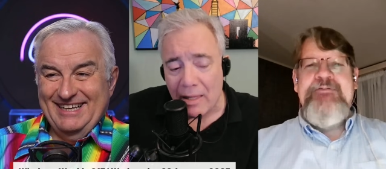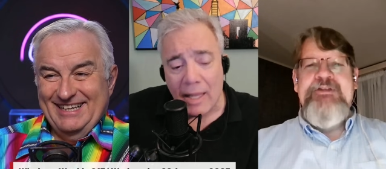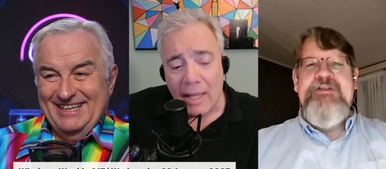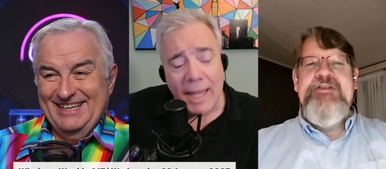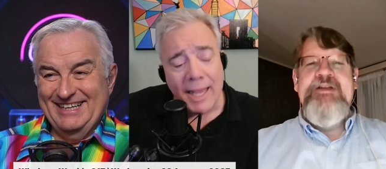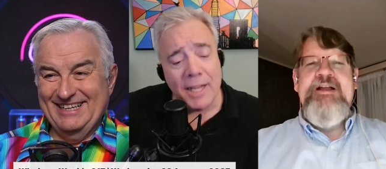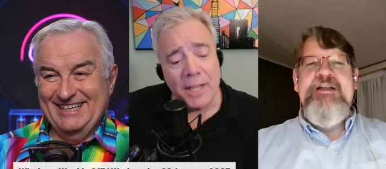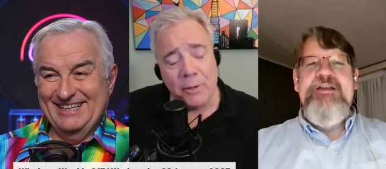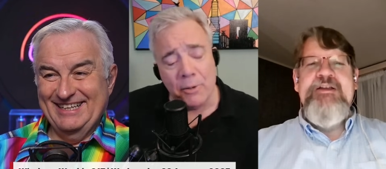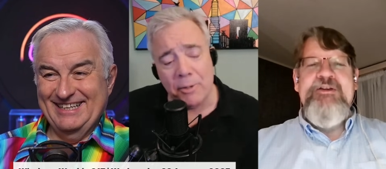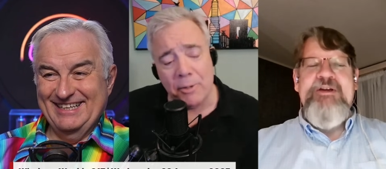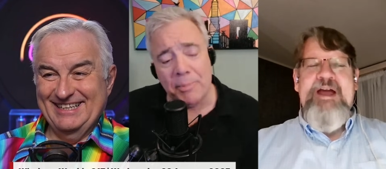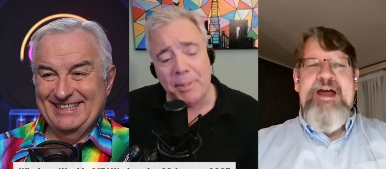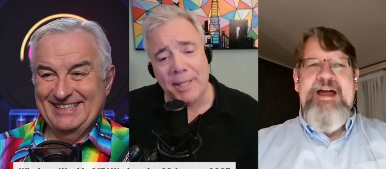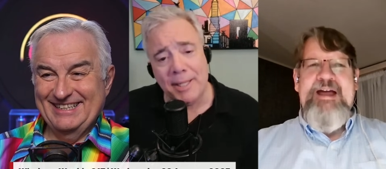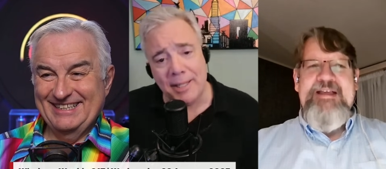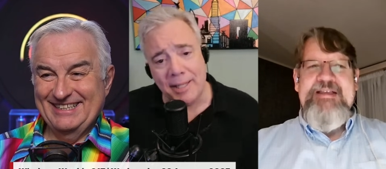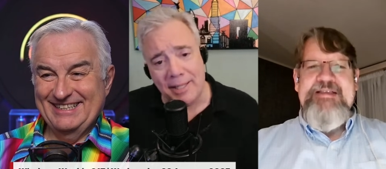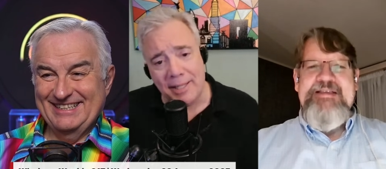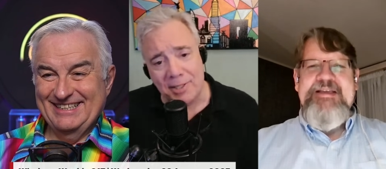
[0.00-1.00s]
Speaker 1: to tell it you, will be
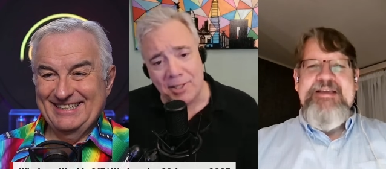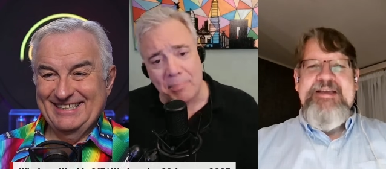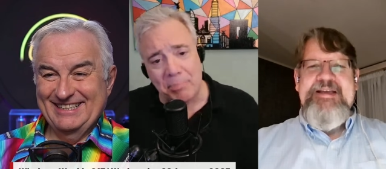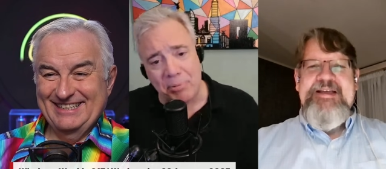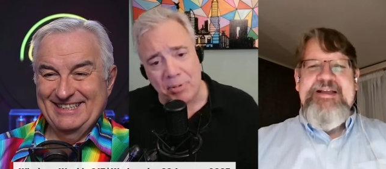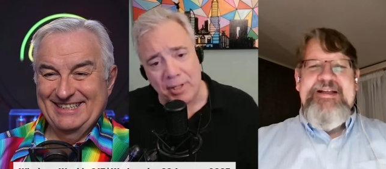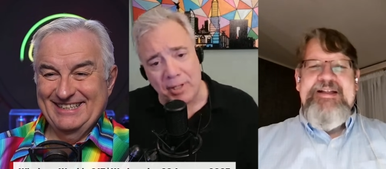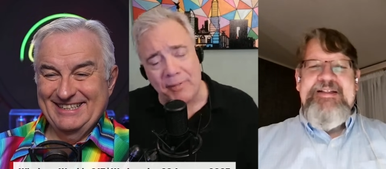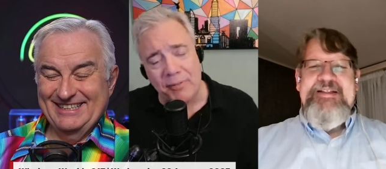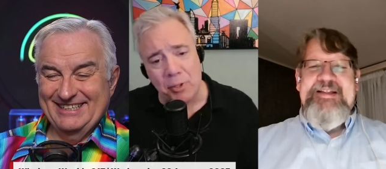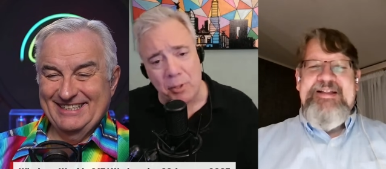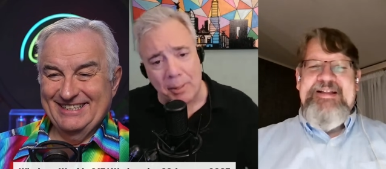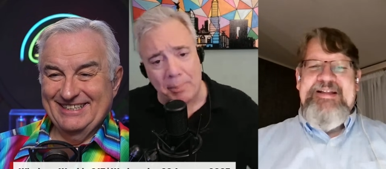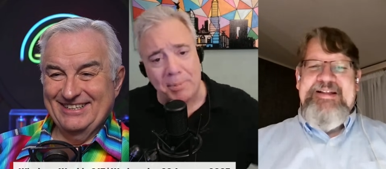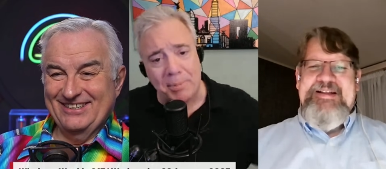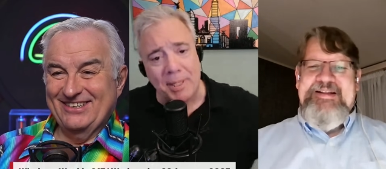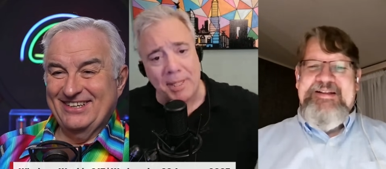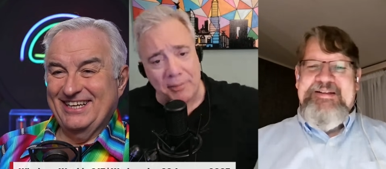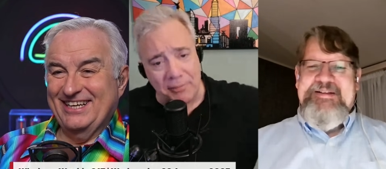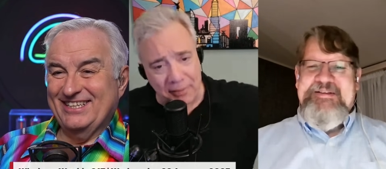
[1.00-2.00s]
like it's a preview update
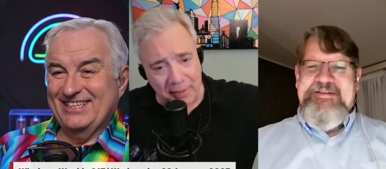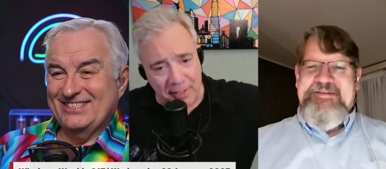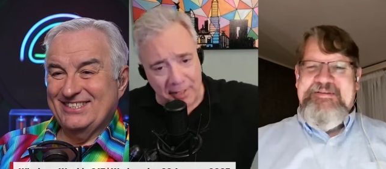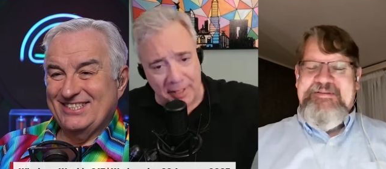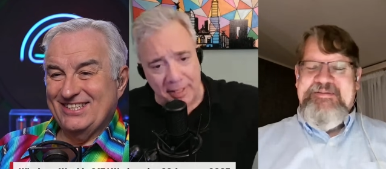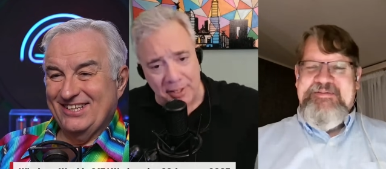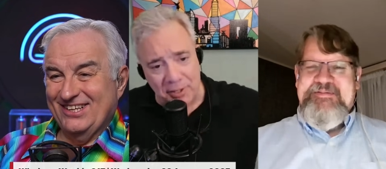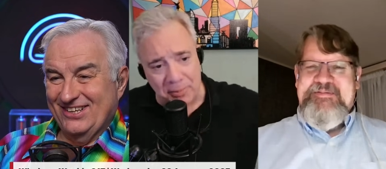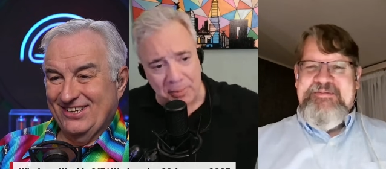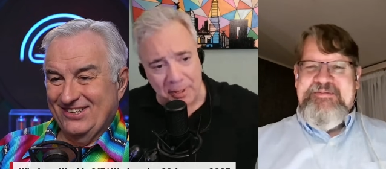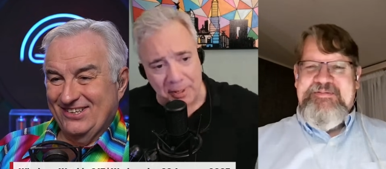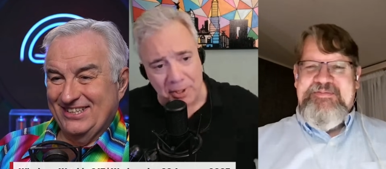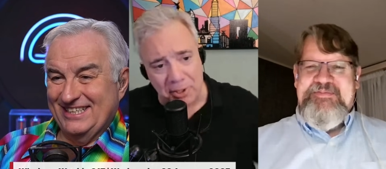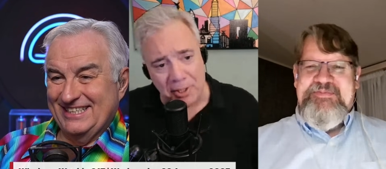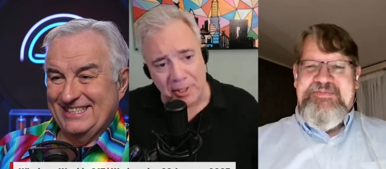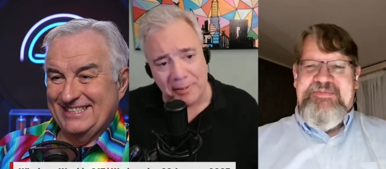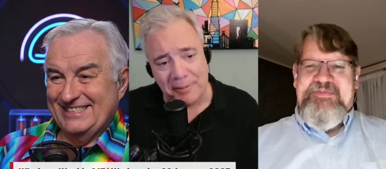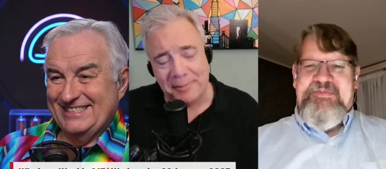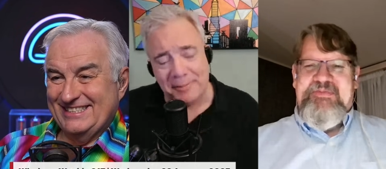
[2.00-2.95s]
earnings, for the next learnings.